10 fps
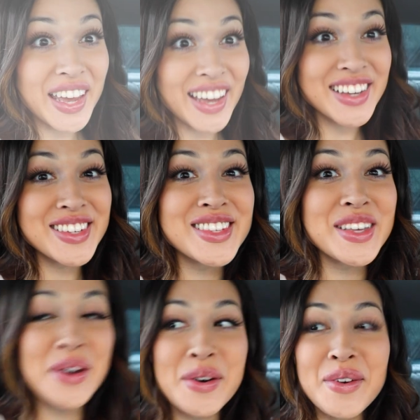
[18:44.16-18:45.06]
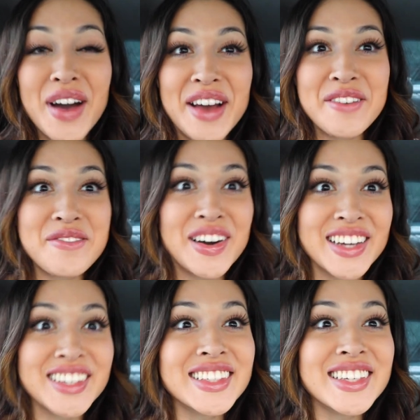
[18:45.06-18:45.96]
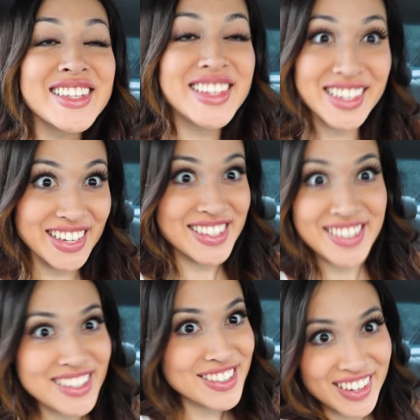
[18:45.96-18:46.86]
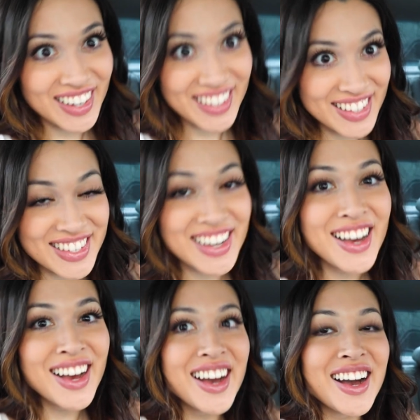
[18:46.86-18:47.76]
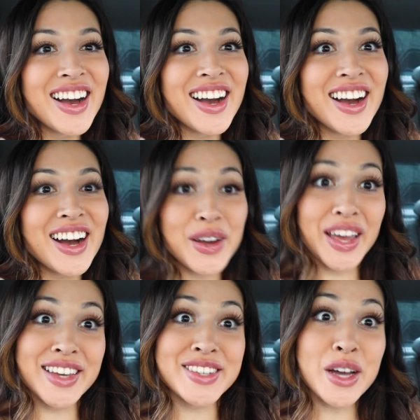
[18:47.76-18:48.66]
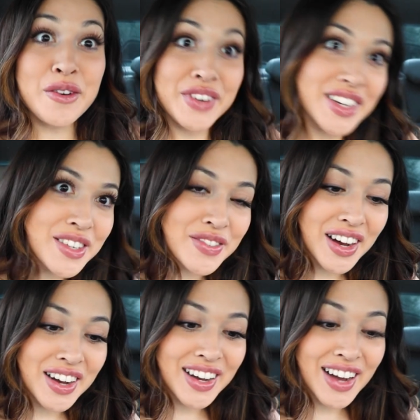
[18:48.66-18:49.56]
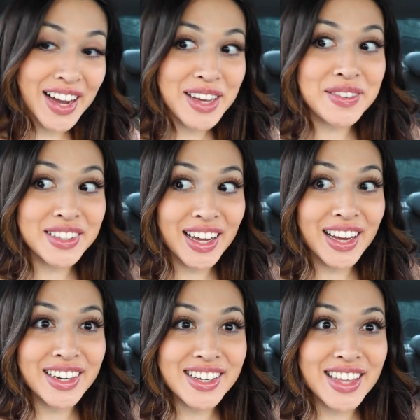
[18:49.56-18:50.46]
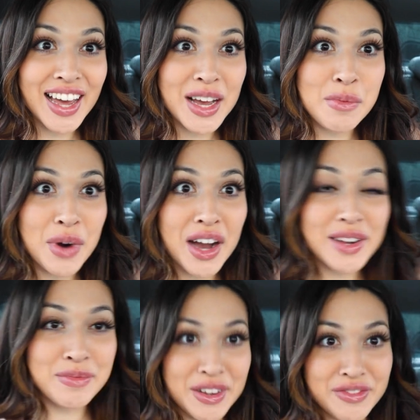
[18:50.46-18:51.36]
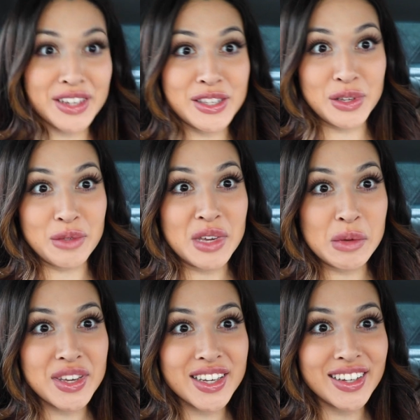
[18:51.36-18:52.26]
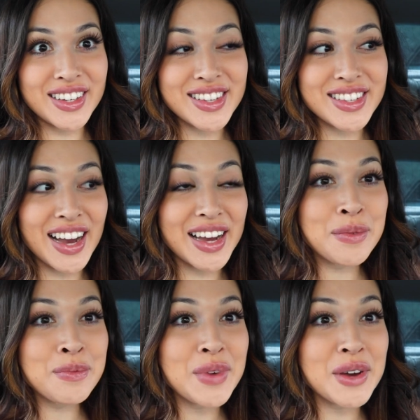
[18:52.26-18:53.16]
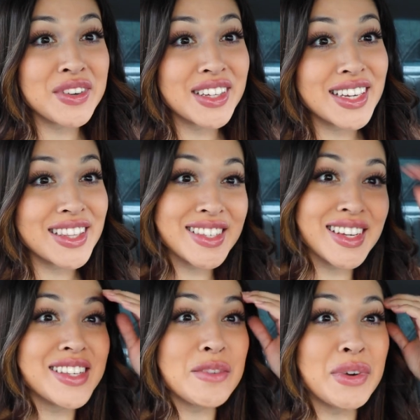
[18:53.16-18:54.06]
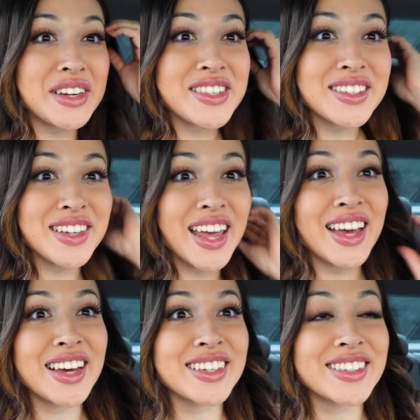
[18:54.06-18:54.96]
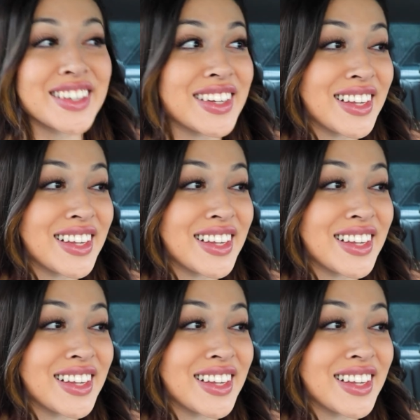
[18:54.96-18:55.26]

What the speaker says: Okay, so I finally said yes to the dress. Okay, so first of all, I am glad that I brought my friends with me because I'm a really indecisive person and